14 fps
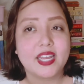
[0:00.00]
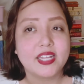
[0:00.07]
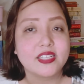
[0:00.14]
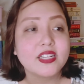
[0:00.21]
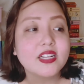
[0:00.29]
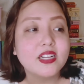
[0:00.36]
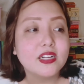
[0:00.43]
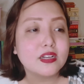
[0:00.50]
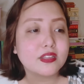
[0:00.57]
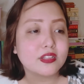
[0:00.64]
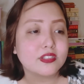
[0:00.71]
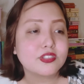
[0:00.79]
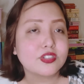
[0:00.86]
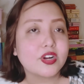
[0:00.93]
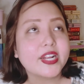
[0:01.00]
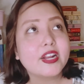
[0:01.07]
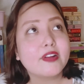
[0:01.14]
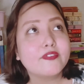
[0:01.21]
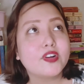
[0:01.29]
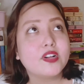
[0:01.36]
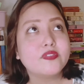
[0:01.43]
and the
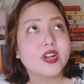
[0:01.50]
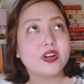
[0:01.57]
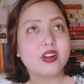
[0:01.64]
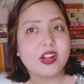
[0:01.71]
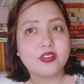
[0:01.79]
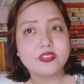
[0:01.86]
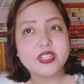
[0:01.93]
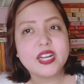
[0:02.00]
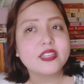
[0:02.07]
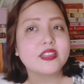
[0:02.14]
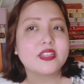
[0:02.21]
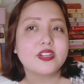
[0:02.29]
story revolved around that.